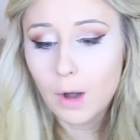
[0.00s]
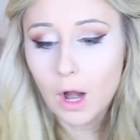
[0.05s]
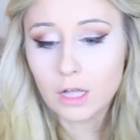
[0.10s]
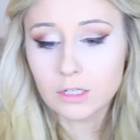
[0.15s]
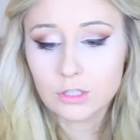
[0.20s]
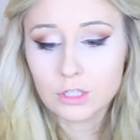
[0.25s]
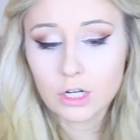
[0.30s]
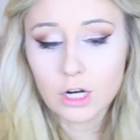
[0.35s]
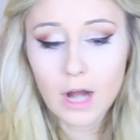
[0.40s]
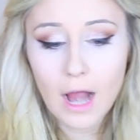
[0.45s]

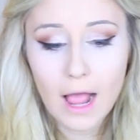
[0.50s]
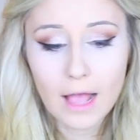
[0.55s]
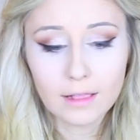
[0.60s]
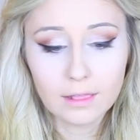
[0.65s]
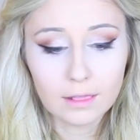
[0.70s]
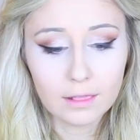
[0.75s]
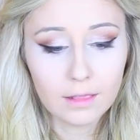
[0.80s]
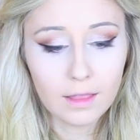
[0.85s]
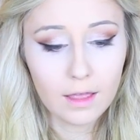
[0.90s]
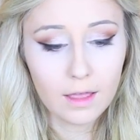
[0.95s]
Bronzer. I
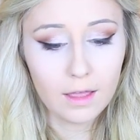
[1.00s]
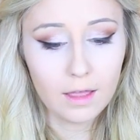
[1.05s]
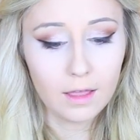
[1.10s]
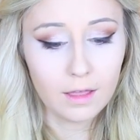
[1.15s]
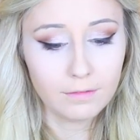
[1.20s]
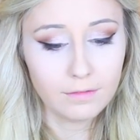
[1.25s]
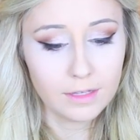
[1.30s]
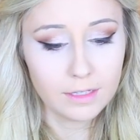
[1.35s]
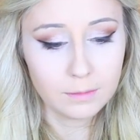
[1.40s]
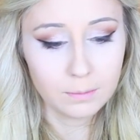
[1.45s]

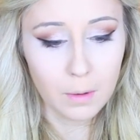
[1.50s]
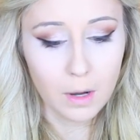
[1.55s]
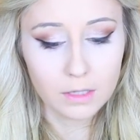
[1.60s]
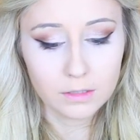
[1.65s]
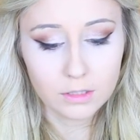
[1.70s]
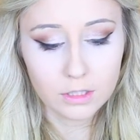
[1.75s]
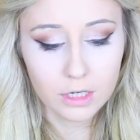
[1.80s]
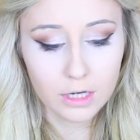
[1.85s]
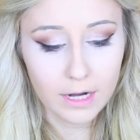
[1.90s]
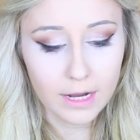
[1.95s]
love this
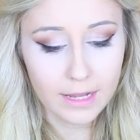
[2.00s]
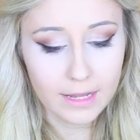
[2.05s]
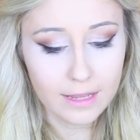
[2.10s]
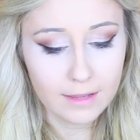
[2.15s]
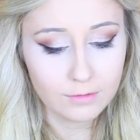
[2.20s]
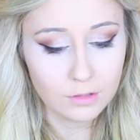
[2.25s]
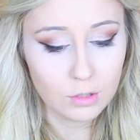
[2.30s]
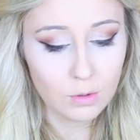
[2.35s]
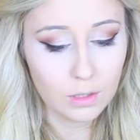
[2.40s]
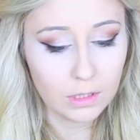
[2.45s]
bronzer. It
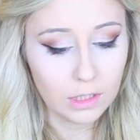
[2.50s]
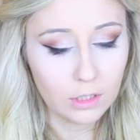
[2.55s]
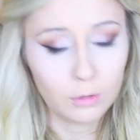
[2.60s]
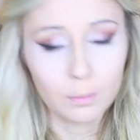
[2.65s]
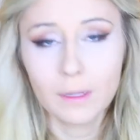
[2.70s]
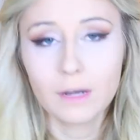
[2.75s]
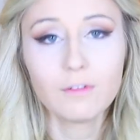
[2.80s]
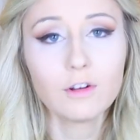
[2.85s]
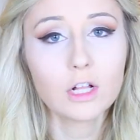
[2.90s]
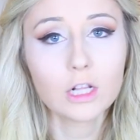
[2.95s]
gives you a little
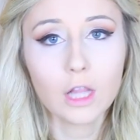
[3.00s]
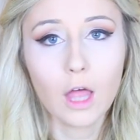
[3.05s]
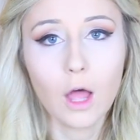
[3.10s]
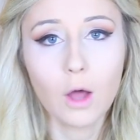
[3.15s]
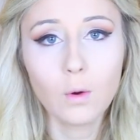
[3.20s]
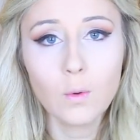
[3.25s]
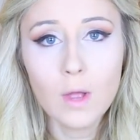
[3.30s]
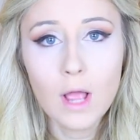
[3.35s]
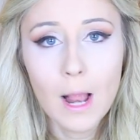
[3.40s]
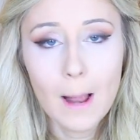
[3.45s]
bit of a
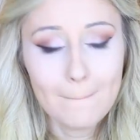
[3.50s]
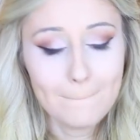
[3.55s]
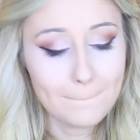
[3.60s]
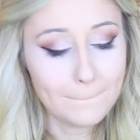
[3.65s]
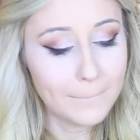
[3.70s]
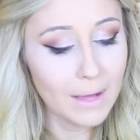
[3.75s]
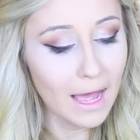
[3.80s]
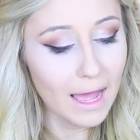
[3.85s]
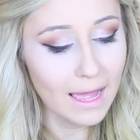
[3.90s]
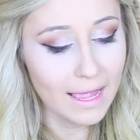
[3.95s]
glow,
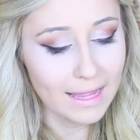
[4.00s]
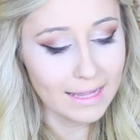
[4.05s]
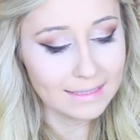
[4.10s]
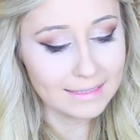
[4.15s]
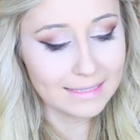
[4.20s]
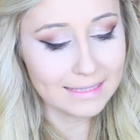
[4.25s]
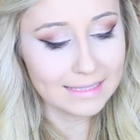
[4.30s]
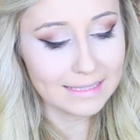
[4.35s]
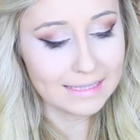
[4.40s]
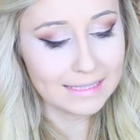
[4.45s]
but
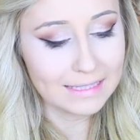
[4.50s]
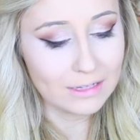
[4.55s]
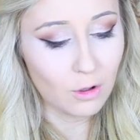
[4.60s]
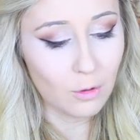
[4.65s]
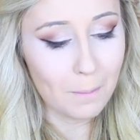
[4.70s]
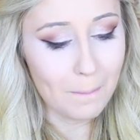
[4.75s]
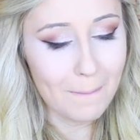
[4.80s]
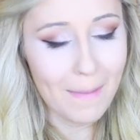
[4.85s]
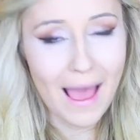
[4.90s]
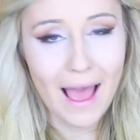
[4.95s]
it's
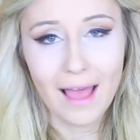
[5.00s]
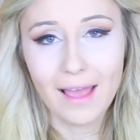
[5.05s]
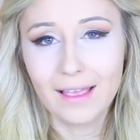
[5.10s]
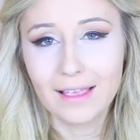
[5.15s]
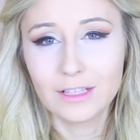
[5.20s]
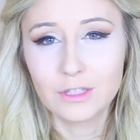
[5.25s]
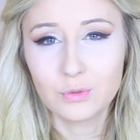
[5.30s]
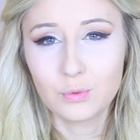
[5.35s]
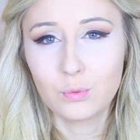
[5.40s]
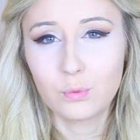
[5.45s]
still matte.
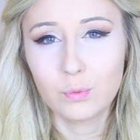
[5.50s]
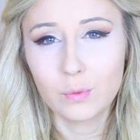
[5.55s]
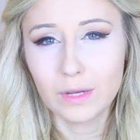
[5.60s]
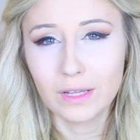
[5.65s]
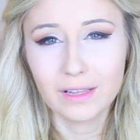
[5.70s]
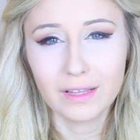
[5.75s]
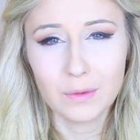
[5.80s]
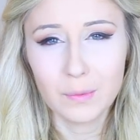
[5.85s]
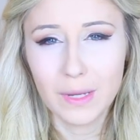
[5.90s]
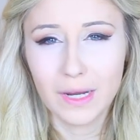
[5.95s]
It's
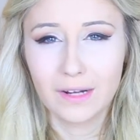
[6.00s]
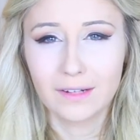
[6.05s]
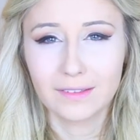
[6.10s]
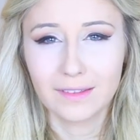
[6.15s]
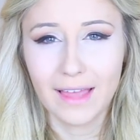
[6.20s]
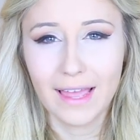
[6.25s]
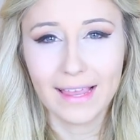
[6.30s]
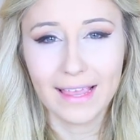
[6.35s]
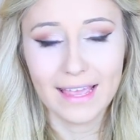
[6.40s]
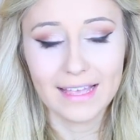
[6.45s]
really weird.
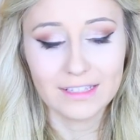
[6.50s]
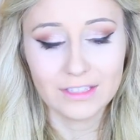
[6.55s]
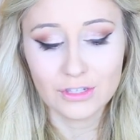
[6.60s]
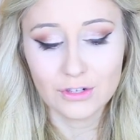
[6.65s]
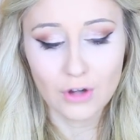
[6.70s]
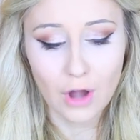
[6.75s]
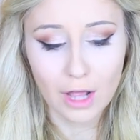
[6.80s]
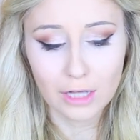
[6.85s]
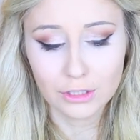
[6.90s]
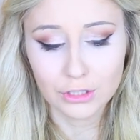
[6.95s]
Like, it's
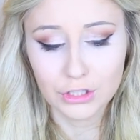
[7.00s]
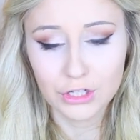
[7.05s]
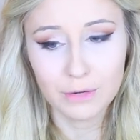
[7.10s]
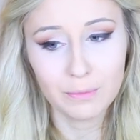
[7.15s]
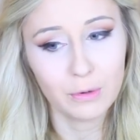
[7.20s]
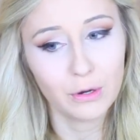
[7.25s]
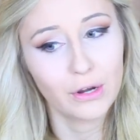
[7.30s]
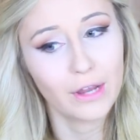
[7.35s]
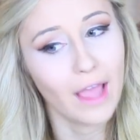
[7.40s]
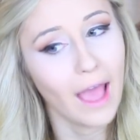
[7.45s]
not
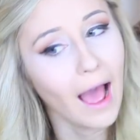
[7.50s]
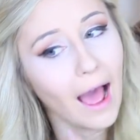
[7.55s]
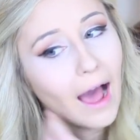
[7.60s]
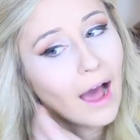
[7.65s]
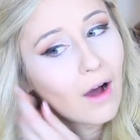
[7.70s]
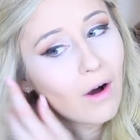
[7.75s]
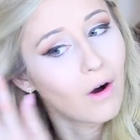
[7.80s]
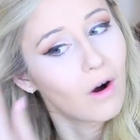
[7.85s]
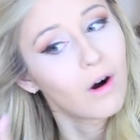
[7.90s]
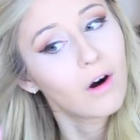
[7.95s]
shimmery
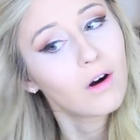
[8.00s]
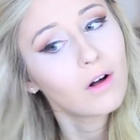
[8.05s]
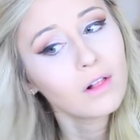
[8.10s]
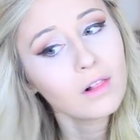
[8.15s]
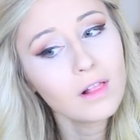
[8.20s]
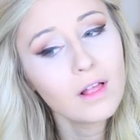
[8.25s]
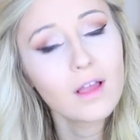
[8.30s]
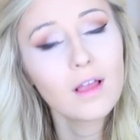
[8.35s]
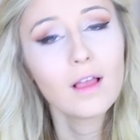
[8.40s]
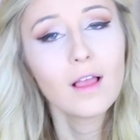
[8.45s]
at
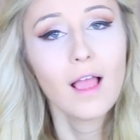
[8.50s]
all.